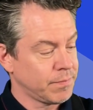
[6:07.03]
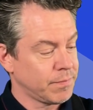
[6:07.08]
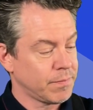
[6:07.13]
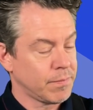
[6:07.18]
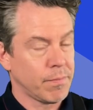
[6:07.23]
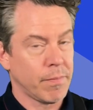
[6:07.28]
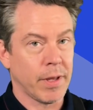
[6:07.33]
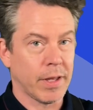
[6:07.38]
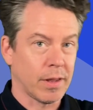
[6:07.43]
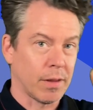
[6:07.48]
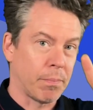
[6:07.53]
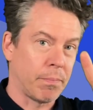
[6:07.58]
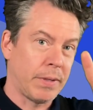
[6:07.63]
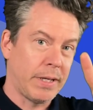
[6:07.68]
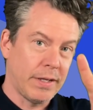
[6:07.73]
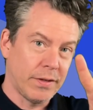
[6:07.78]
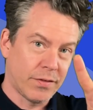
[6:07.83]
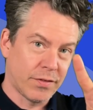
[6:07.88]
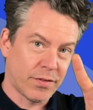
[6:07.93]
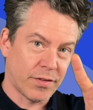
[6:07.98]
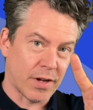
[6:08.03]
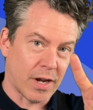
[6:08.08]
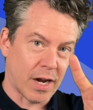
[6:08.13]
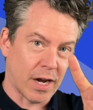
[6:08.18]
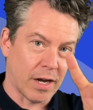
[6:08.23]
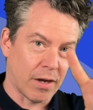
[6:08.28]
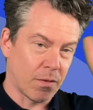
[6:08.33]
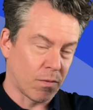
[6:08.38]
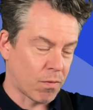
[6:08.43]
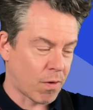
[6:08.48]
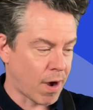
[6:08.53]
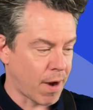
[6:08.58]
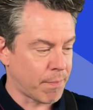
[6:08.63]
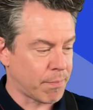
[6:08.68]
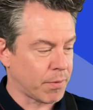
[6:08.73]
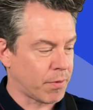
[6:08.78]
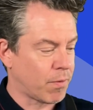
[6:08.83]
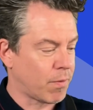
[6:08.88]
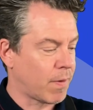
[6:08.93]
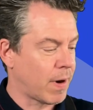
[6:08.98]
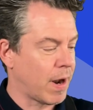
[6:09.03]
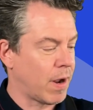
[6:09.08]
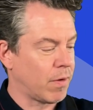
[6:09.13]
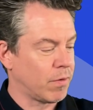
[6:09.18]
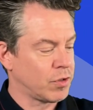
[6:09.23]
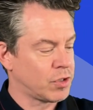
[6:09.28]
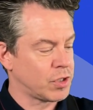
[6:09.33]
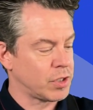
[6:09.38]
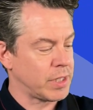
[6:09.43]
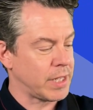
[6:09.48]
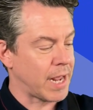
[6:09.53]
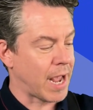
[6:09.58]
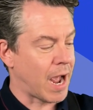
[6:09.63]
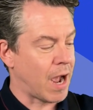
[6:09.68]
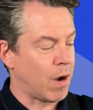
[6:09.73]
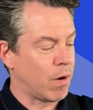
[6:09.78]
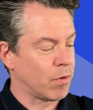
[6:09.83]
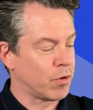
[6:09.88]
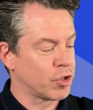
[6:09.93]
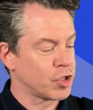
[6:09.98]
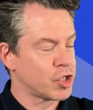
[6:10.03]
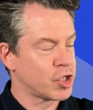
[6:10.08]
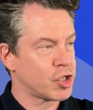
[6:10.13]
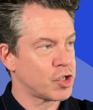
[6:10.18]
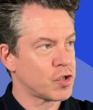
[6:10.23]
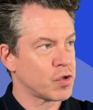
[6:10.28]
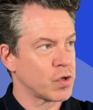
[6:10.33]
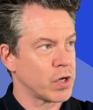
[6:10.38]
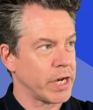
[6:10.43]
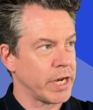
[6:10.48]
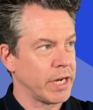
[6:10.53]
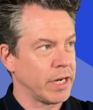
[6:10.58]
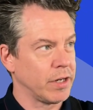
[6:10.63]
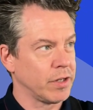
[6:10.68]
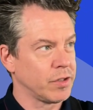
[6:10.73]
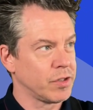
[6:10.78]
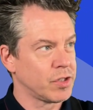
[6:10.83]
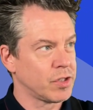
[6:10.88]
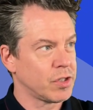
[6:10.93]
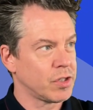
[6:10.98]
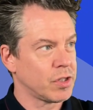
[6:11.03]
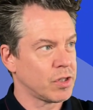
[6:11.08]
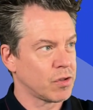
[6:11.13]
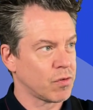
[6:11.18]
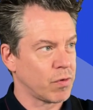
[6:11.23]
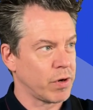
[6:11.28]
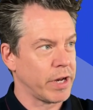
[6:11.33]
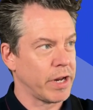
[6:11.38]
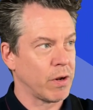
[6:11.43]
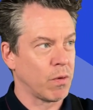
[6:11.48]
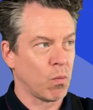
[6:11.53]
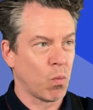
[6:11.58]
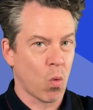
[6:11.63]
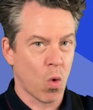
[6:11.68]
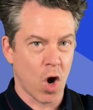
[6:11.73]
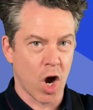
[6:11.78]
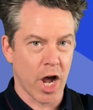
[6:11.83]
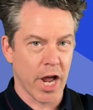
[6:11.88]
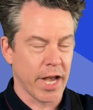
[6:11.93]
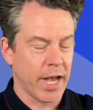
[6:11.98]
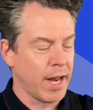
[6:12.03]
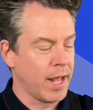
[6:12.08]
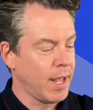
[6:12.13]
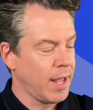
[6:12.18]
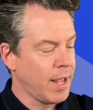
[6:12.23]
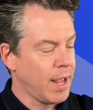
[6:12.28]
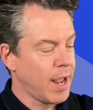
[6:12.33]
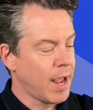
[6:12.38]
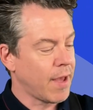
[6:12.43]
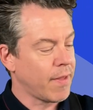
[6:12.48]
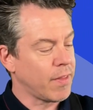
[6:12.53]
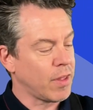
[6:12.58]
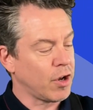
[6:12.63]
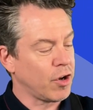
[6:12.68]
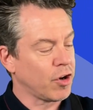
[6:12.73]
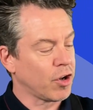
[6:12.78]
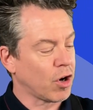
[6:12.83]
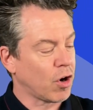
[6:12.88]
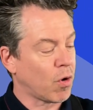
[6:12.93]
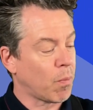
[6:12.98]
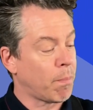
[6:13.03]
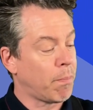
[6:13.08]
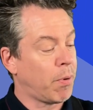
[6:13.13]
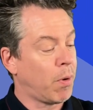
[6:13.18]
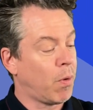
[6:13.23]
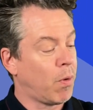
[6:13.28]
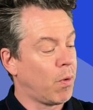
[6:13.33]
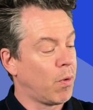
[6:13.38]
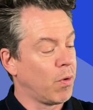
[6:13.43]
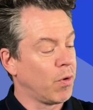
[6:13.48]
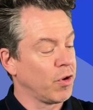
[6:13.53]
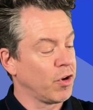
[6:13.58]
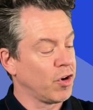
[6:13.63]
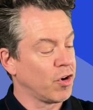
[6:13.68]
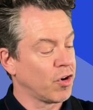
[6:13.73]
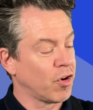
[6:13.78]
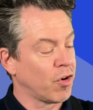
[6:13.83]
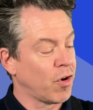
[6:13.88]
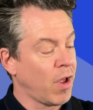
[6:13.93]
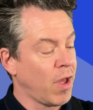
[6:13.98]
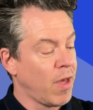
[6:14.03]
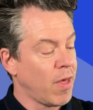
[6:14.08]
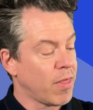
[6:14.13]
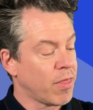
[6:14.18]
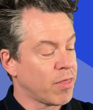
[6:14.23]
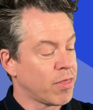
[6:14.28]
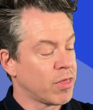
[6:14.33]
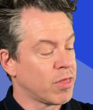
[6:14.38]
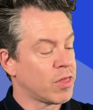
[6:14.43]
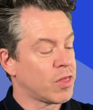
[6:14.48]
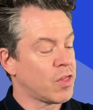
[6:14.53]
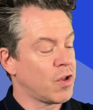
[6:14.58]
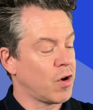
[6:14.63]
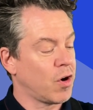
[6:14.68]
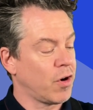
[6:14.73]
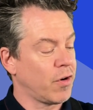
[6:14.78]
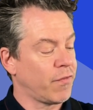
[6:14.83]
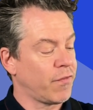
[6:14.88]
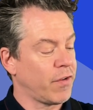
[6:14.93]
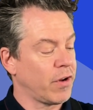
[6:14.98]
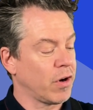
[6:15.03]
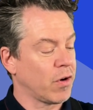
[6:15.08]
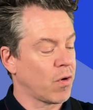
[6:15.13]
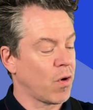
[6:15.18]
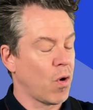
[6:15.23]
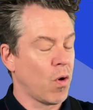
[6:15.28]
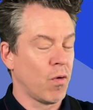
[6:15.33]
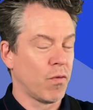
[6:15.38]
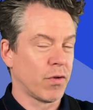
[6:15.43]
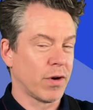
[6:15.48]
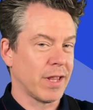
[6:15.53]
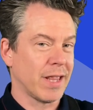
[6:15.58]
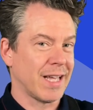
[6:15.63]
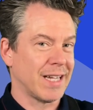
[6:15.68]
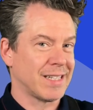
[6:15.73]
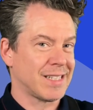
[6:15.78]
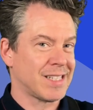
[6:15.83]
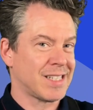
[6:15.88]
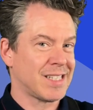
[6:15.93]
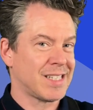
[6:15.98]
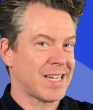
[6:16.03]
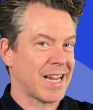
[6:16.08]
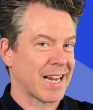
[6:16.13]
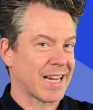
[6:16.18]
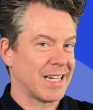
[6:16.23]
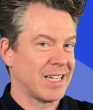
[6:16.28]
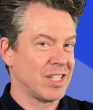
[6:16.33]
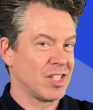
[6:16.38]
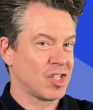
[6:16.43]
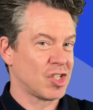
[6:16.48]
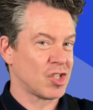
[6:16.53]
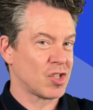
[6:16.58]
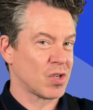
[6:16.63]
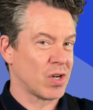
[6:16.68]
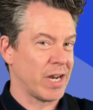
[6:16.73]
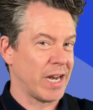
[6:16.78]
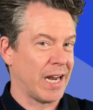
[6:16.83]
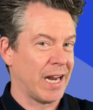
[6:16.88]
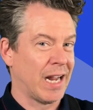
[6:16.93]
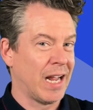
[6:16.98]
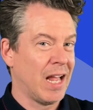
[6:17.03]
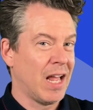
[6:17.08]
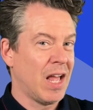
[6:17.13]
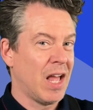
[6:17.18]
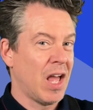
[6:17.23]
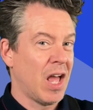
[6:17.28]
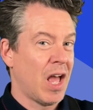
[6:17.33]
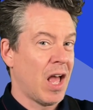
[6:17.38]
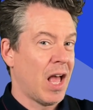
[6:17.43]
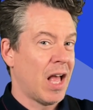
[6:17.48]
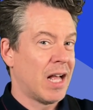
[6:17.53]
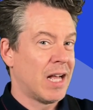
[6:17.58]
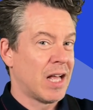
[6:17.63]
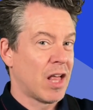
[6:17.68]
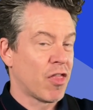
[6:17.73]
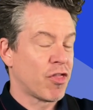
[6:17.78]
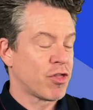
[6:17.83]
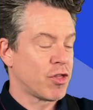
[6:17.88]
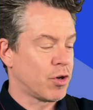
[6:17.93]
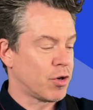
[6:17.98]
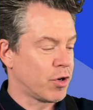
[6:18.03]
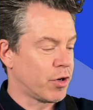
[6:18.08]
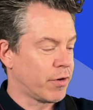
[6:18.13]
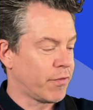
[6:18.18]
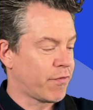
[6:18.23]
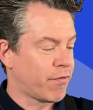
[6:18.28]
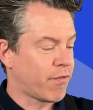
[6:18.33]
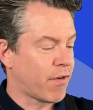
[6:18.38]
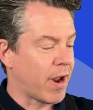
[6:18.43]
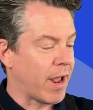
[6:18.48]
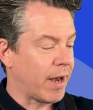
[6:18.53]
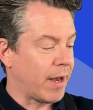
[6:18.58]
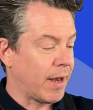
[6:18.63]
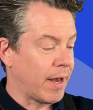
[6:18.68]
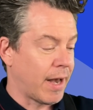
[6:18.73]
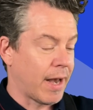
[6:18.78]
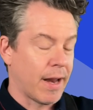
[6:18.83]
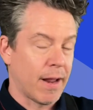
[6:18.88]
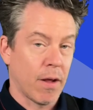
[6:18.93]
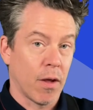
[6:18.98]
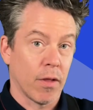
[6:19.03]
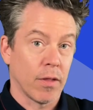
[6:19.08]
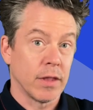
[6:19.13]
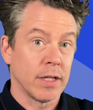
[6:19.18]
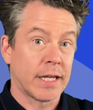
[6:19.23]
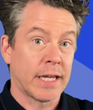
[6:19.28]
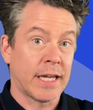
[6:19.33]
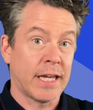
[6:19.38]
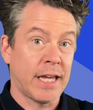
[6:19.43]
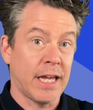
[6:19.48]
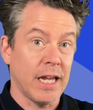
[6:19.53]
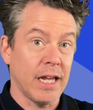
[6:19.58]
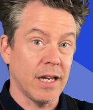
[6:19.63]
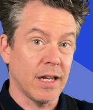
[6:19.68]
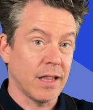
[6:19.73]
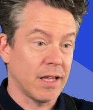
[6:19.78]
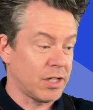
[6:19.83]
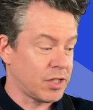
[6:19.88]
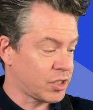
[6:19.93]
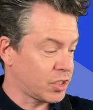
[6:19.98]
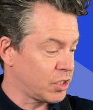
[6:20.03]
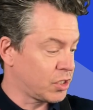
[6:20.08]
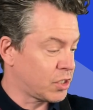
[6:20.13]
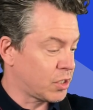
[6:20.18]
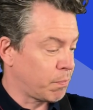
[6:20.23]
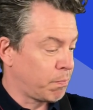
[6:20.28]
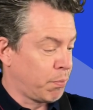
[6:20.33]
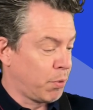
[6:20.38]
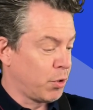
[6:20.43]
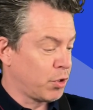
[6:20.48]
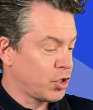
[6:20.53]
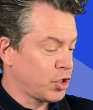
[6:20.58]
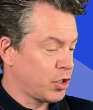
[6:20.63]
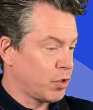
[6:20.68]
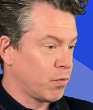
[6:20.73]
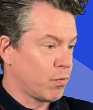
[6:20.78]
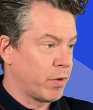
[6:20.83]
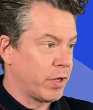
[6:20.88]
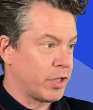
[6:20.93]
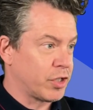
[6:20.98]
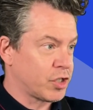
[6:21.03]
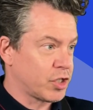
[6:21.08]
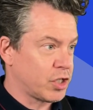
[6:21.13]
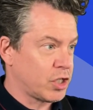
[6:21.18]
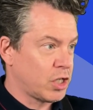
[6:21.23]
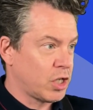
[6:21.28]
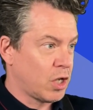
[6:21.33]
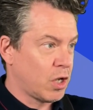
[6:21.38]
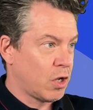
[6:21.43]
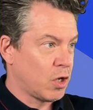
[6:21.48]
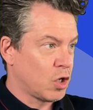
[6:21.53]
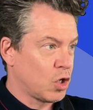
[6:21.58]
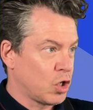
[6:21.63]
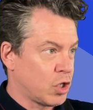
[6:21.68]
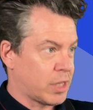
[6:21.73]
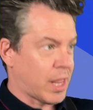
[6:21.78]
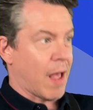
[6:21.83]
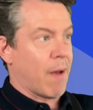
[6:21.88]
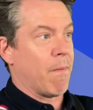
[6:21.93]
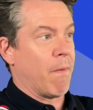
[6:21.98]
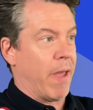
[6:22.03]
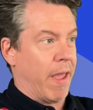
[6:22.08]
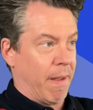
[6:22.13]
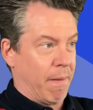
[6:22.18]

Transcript: Make the peace sign, wrap it around to the outer strings, 3 and 1, and then you're going to pull your 3rd finger over to that 2nd string, 3rd fret. The key to this is to push your wrist that way,